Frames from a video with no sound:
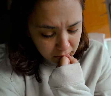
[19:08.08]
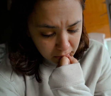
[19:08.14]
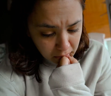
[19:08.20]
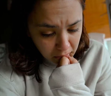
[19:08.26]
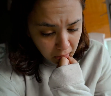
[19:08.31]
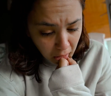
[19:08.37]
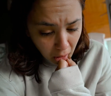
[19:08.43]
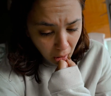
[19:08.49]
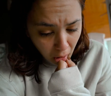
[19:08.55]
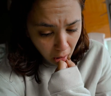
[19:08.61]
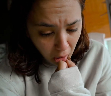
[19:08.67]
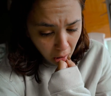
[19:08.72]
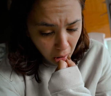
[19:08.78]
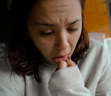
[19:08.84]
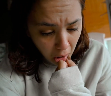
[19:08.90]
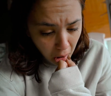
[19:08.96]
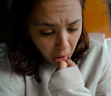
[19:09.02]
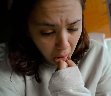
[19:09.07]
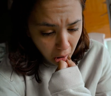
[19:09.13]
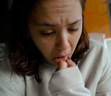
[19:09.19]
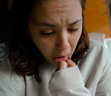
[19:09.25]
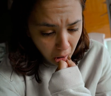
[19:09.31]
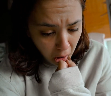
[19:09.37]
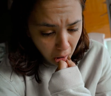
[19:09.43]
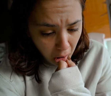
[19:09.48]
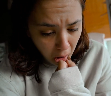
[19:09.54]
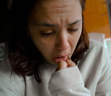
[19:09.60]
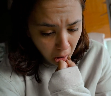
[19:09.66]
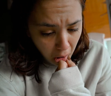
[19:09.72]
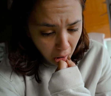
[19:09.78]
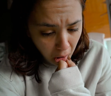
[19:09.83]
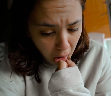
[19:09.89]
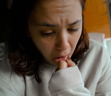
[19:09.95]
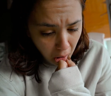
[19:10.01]

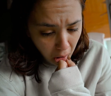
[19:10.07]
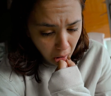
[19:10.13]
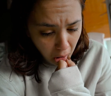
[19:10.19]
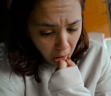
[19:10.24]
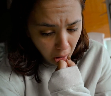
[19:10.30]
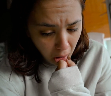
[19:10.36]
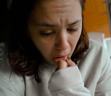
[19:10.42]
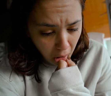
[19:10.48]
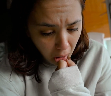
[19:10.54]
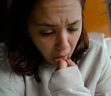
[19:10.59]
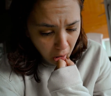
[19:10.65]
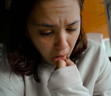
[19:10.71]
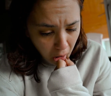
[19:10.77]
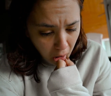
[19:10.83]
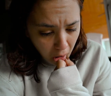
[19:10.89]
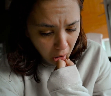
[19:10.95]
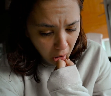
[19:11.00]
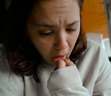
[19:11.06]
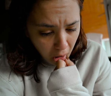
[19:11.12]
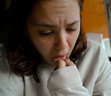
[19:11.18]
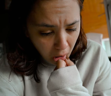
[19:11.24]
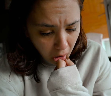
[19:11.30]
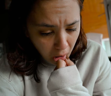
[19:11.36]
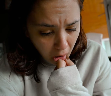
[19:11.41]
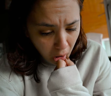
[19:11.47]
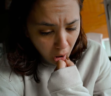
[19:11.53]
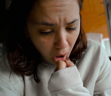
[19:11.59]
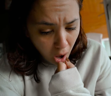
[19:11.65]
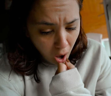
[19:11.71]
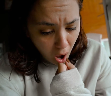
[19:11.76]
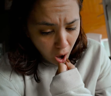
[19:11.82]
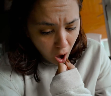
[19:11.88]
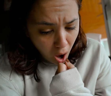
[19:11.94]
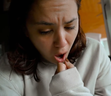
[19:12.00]

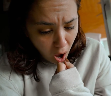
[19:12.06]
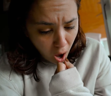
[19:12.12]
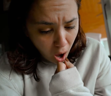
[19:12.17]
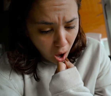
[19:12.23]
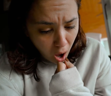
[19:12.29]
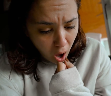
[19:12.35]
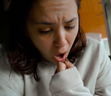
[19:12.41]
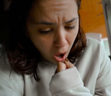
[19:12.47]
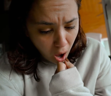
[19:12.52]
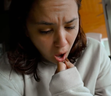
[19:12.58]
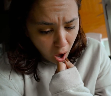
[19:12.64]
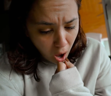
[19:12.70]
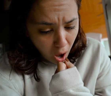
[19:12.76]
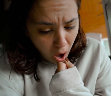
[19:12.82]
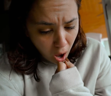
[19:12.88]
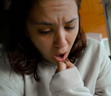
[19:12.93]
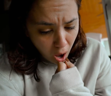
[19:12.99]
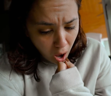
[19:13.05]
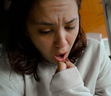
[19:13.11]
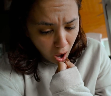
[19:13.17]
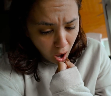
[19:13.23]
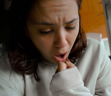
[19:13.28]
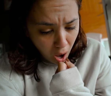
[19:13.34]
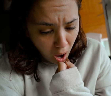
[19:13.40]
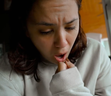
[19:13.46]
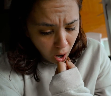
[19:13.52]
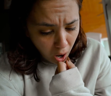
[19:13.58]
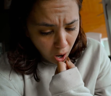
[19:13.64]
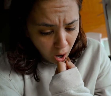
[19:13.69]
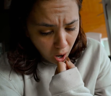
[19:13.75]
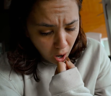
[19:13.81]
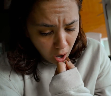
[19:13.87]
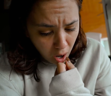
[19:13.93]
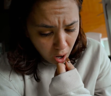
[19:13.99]

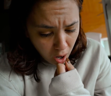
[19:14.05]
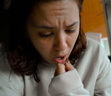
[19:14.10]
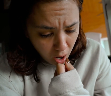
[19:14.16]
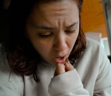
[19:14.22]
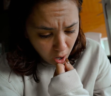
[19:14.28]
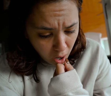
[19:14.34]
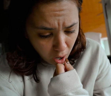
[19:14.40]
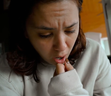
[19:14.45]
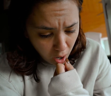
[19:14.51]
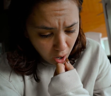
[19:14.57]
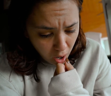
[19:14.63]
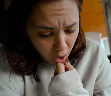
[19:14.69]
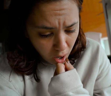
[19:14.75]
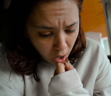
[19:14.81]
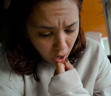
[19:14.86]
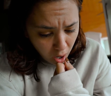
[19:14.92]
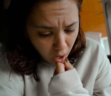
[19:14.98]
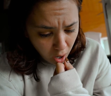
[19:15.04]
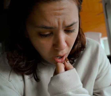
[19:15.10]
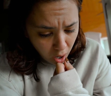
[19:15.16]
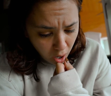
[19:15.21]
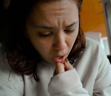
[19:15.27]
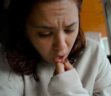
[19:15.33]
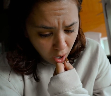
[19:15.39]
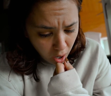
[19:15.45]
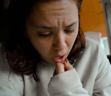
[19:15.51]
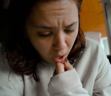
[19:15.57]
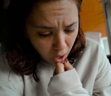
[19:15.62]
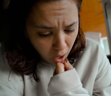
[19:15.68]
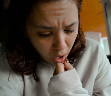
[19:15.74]
Nothing is said.